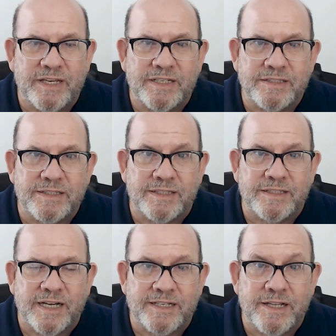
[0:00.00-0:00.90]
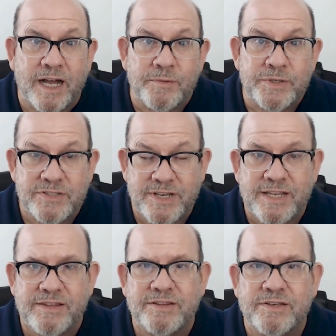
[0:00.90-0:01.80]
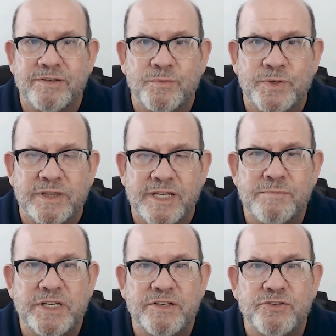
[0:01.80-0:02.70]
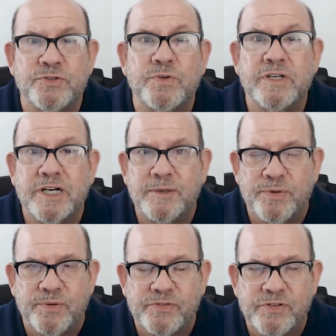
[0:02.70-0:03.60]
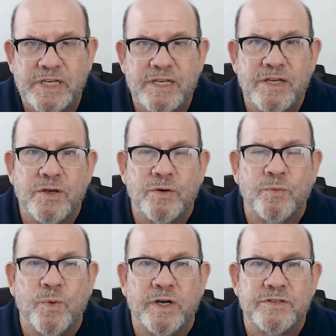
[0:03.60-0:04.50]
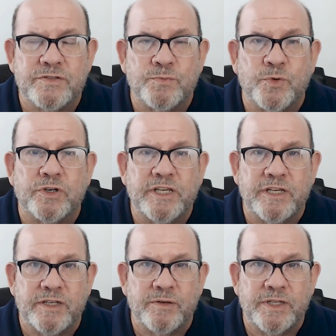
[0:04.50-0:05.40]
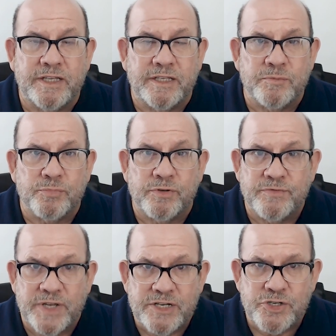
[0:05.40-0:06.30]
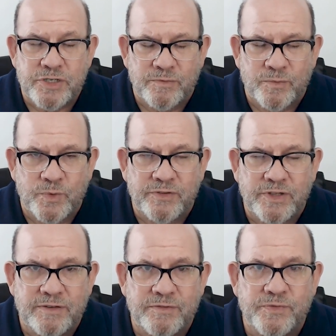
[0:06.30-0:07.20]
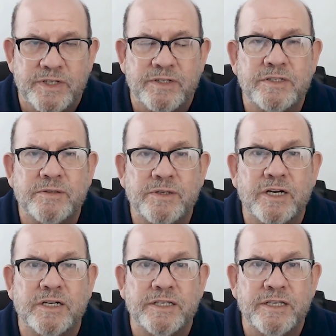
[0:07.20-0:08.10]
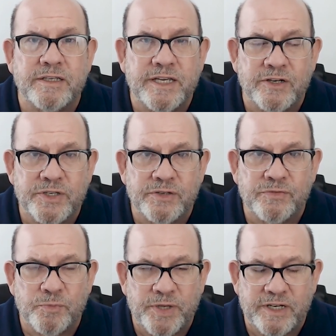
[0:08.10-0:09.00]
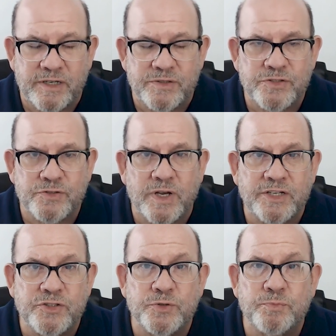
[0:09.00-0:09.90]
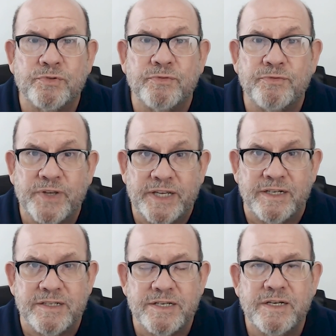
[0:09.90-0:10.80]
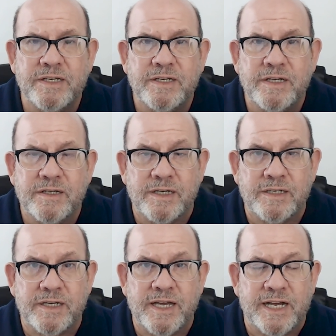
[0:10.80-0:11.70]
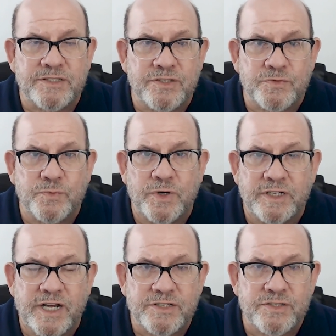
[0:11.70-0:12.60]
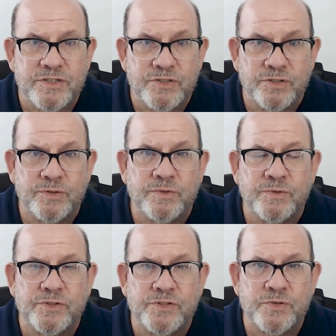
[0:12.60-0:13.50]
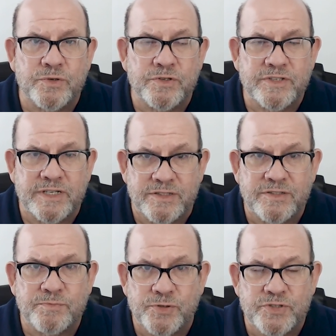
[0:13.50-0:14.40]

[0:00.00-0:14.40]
And uh, I, I would say that the what led me to couples was working in prevention with infant uh, caregiver pairs, trying to prevent Uh, axis one and axis two disorders, that is